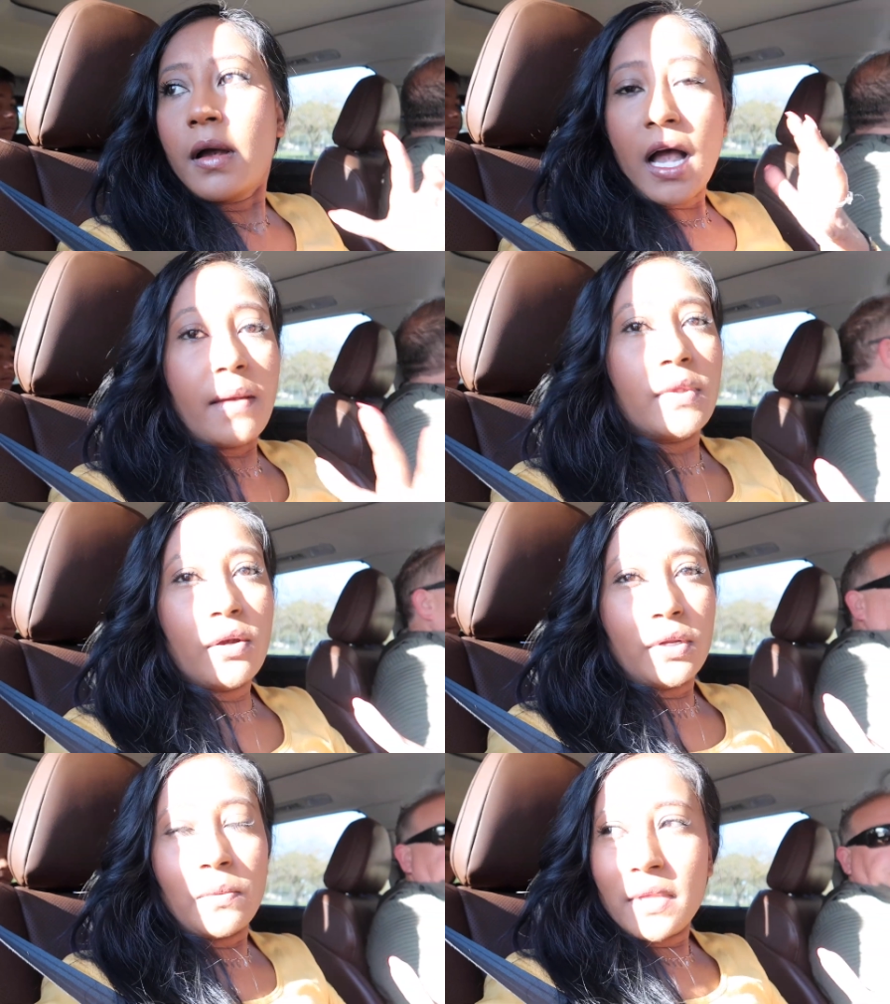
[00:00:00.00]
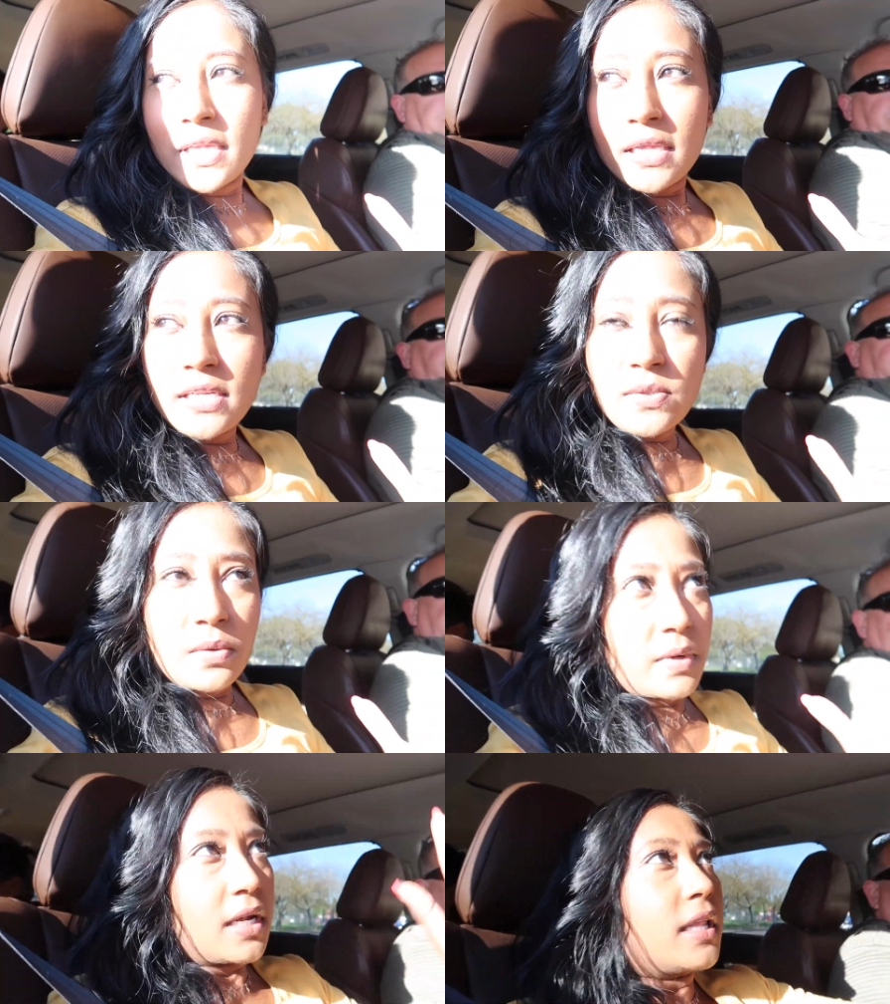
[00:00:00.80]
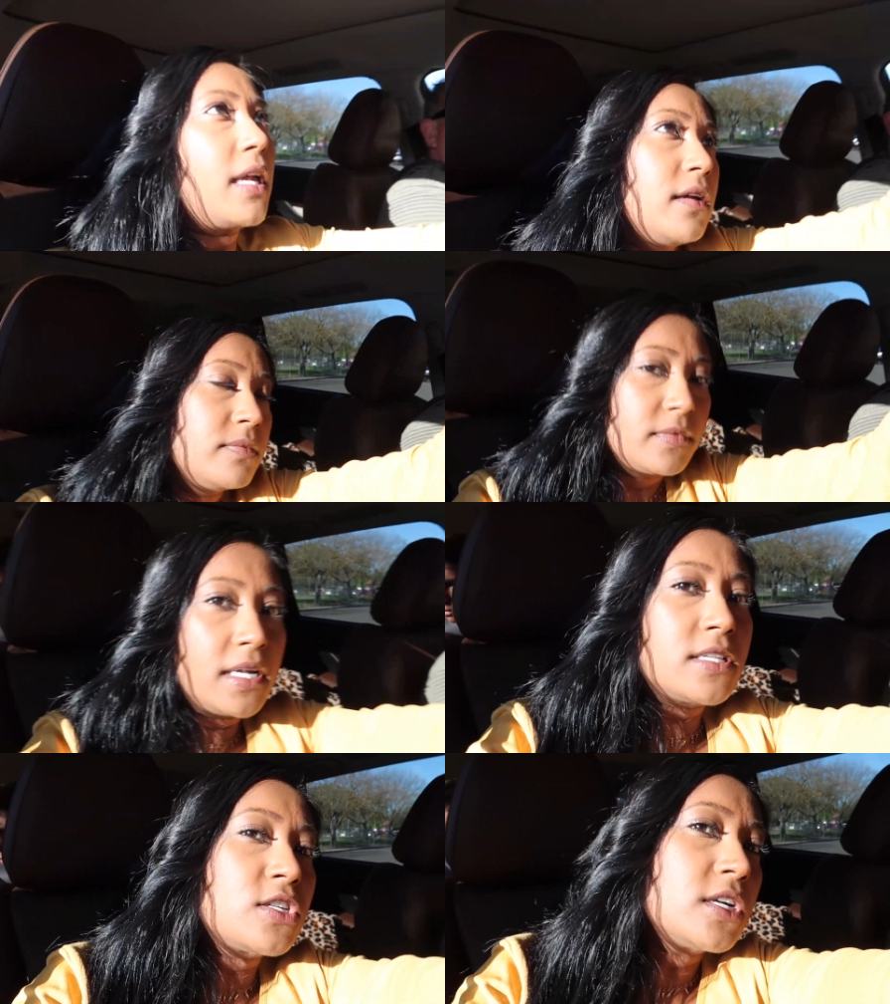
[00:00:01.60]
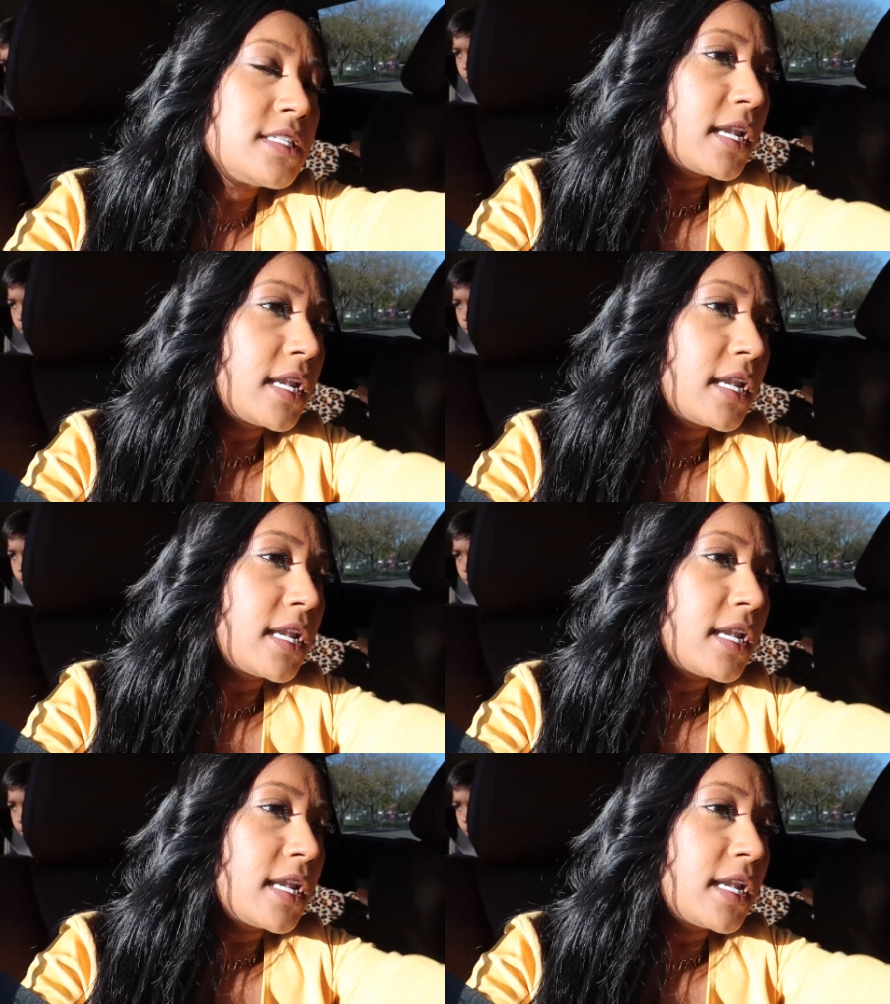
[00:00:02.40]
I'm the only one that thinks we're running late. It starts